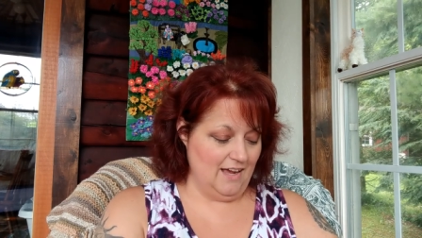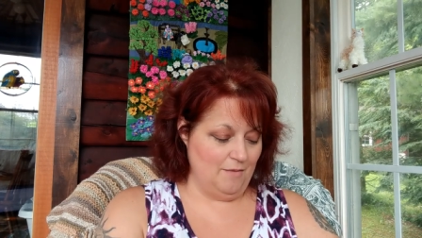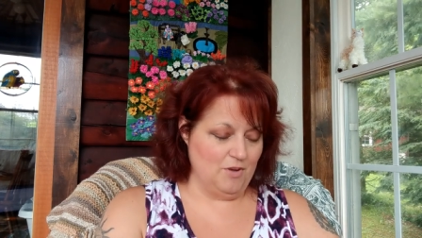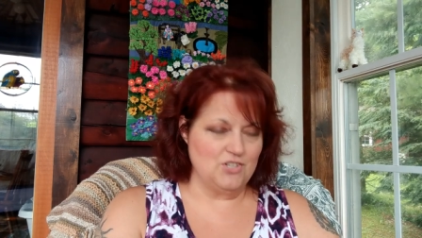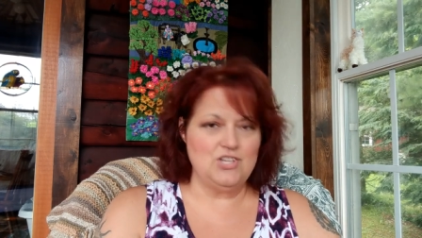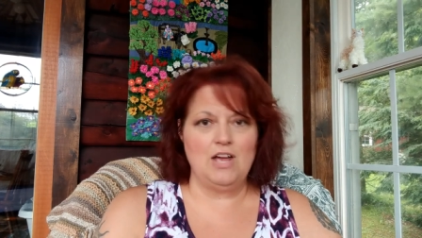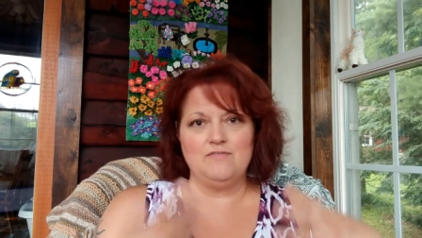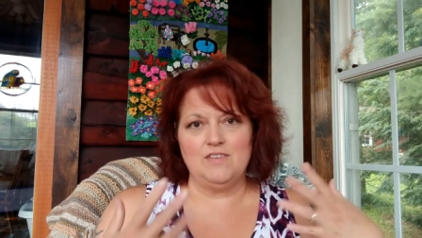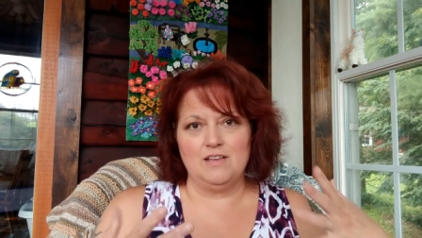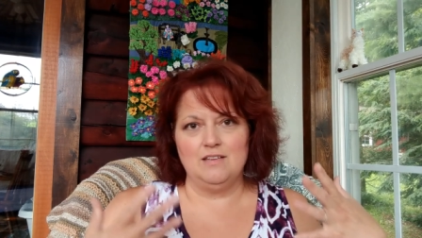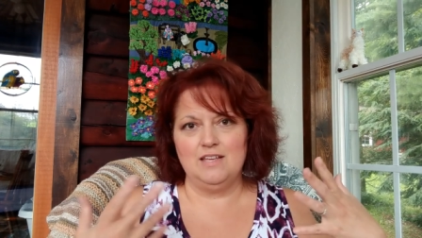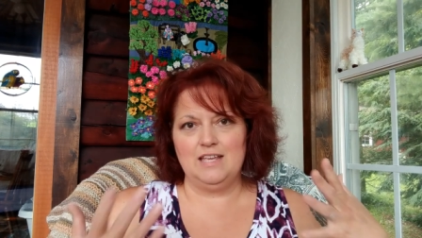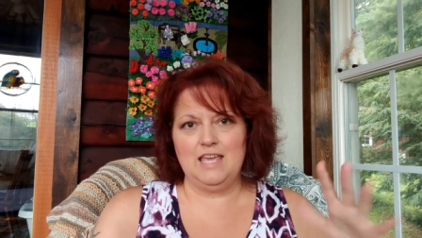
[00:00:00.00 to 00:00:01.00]
because um, you have
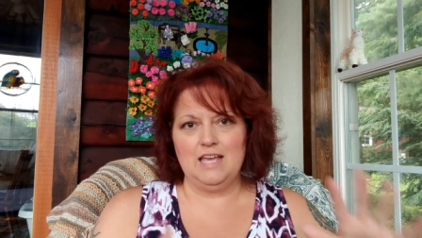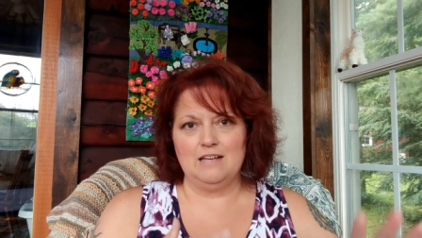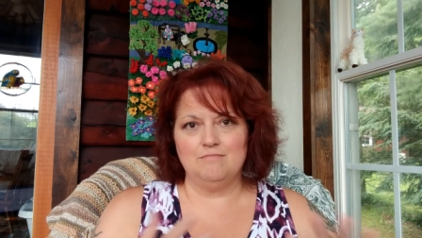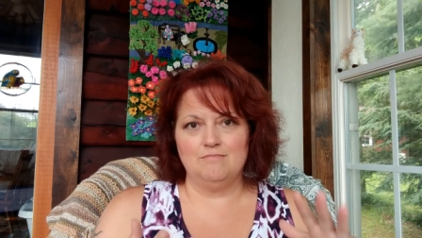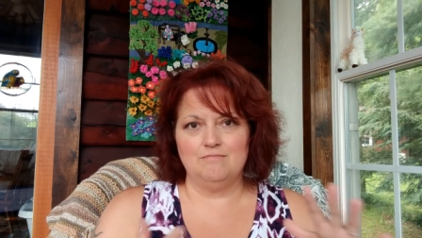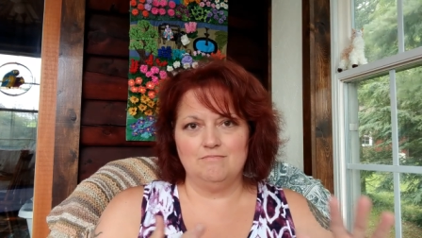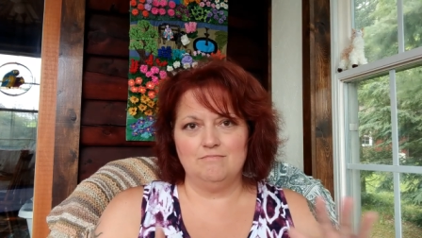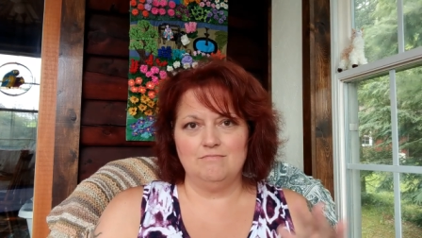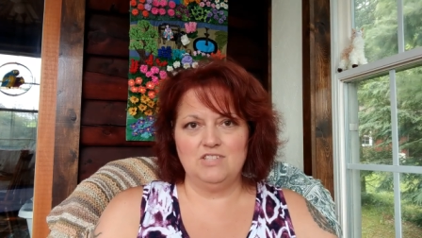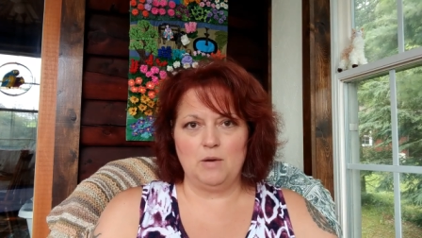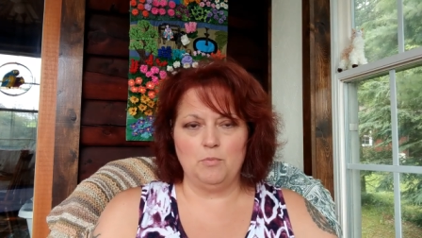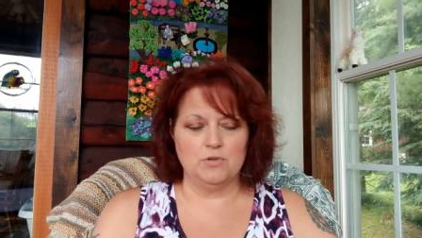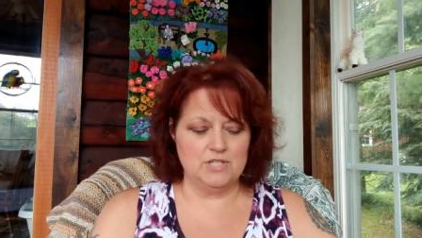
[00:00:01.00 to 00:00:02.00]
to, it can't
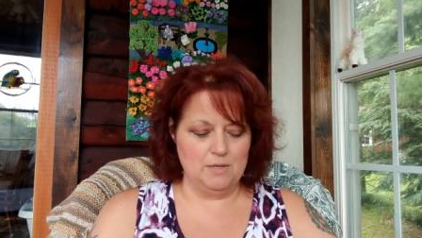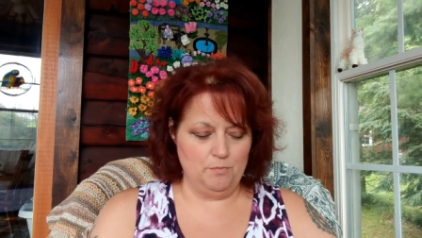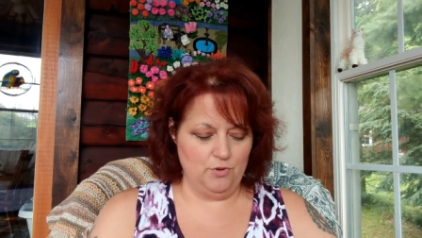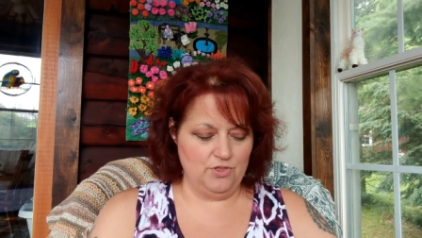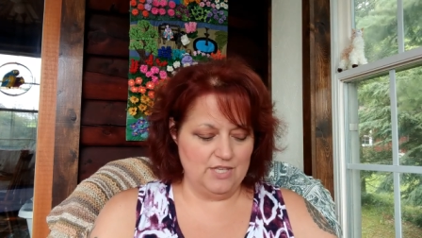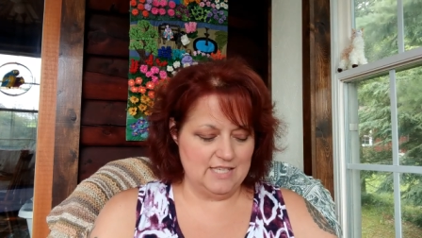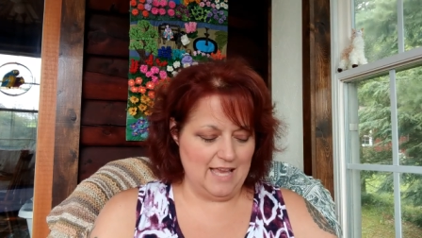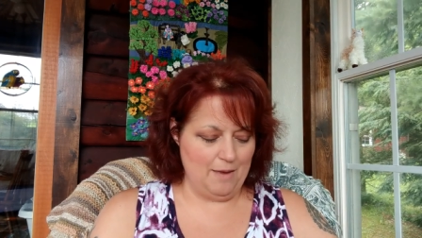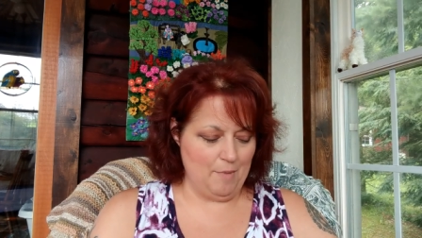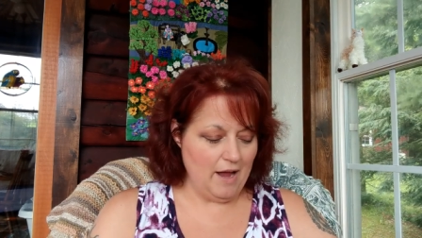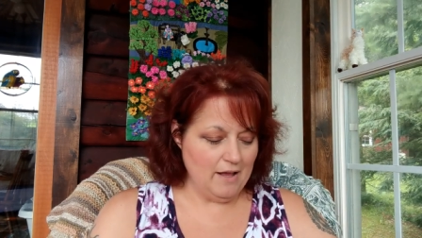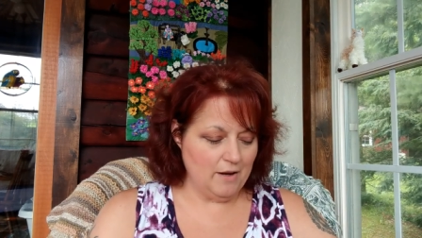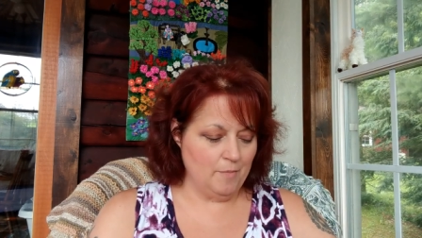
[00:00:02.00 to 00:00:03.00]
double dip with the
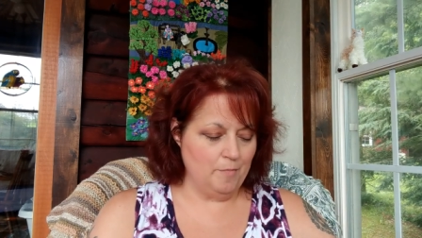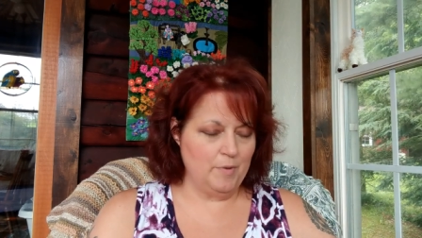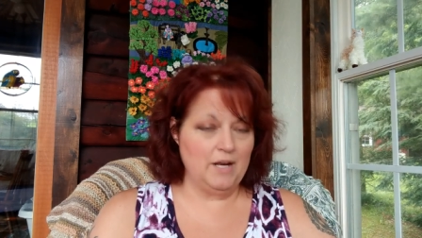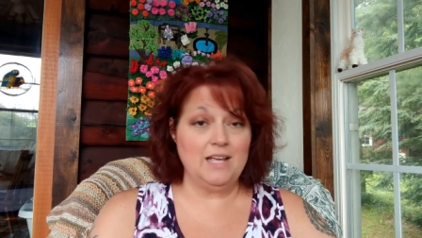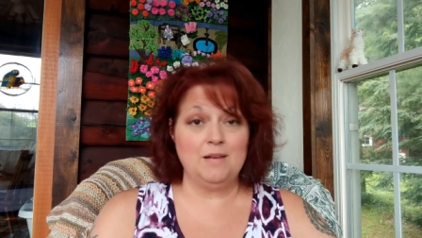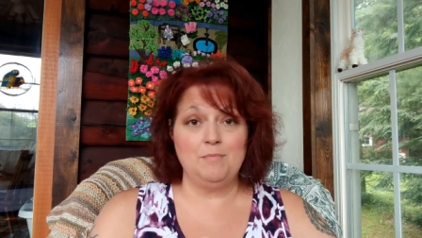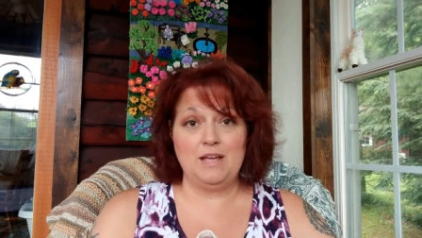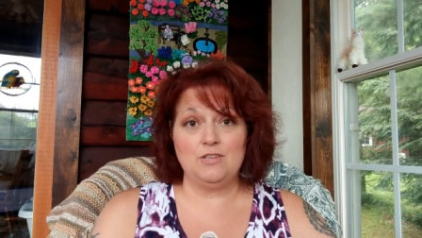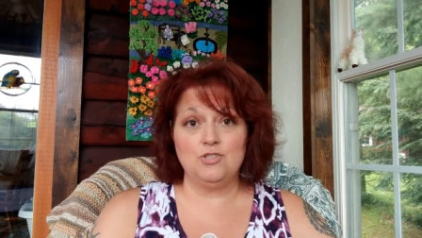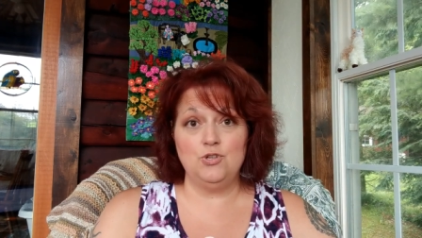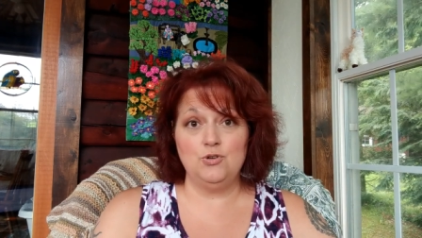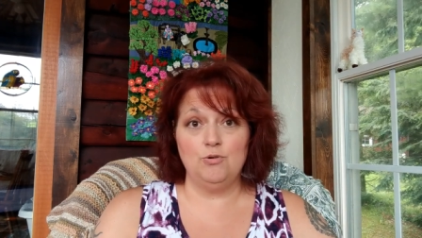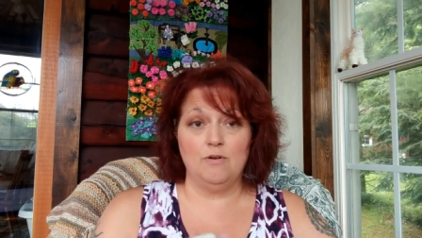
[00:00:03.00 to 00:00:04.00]
same item, but I can make
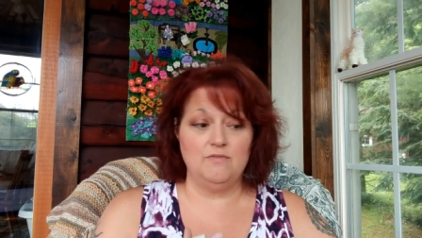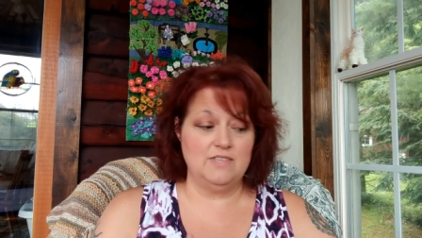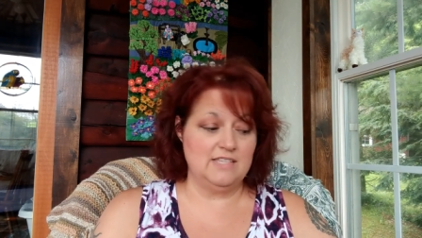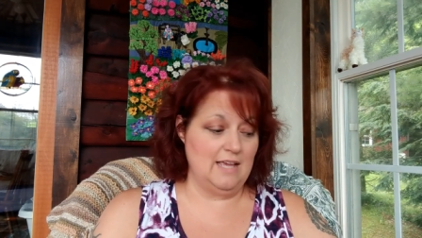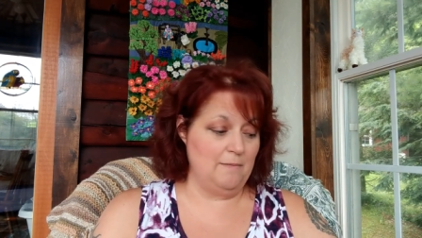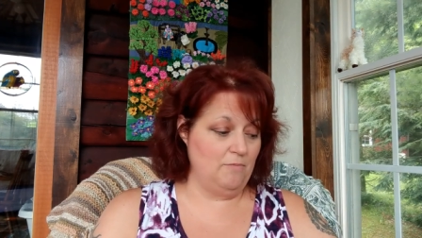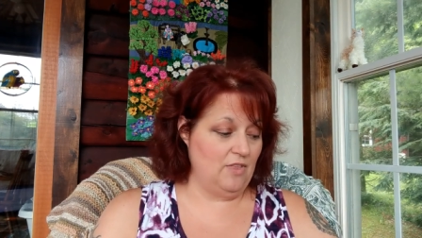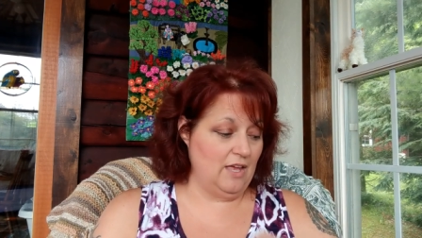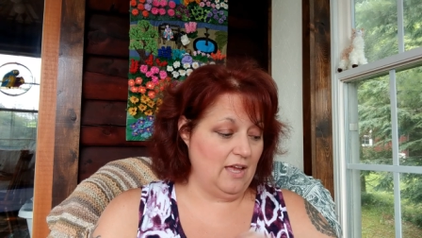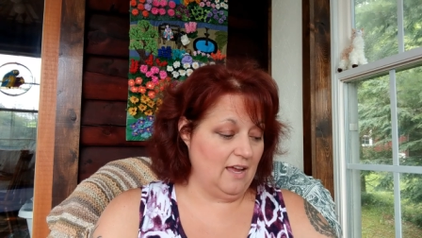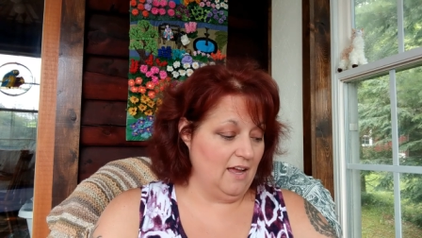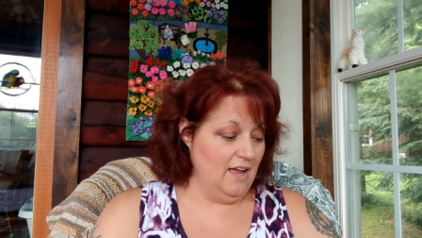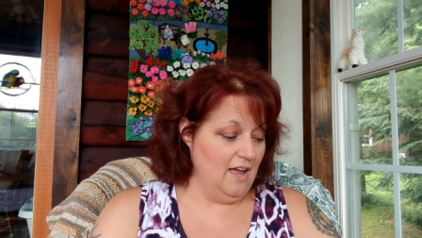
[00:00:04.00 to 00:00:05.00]
two of the same
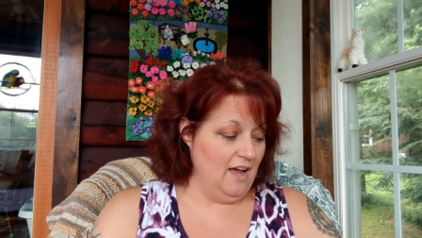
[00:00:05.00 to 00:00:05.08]
thing.